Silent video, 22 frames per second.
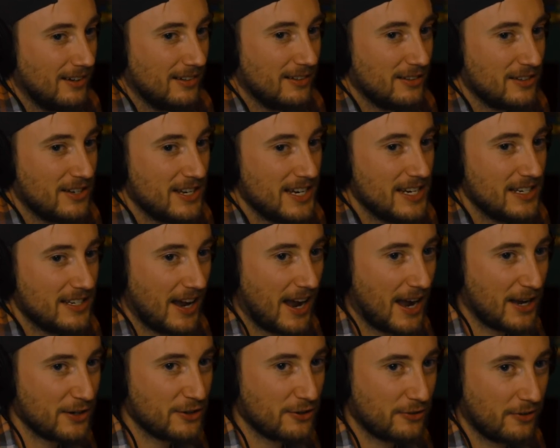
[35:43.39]

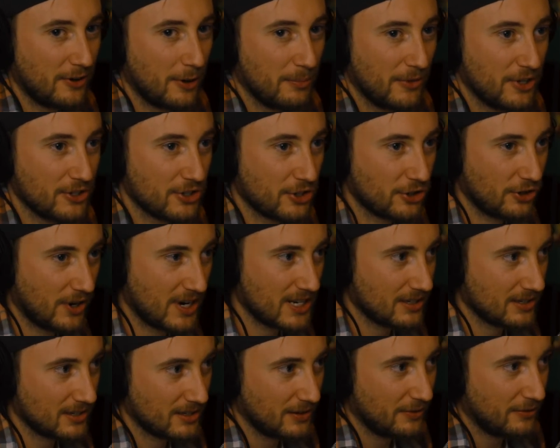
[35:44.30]
detach from the
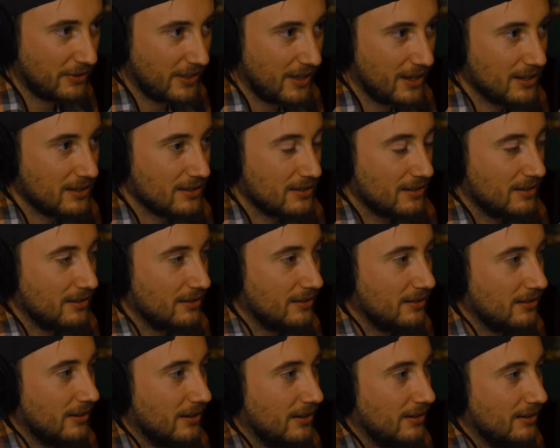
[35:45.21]
stresses of things
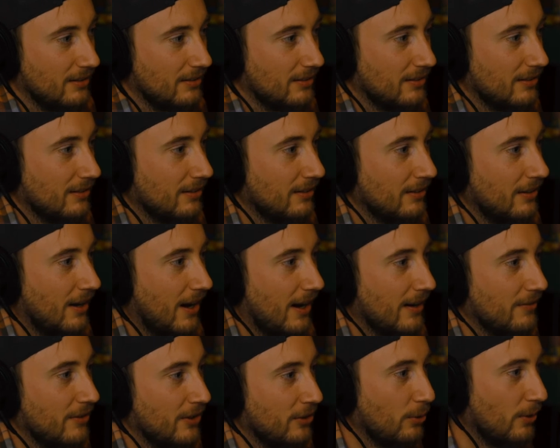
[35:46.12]
and
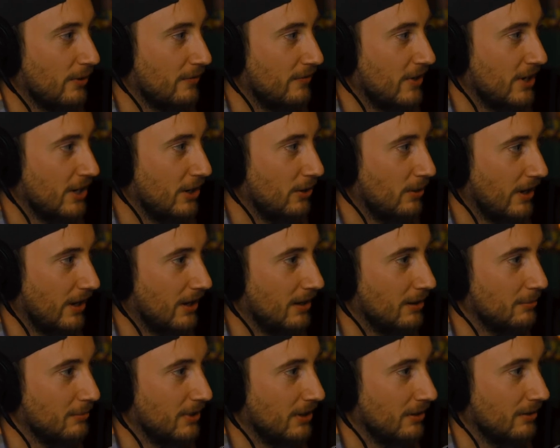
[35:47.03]
dive into a video game and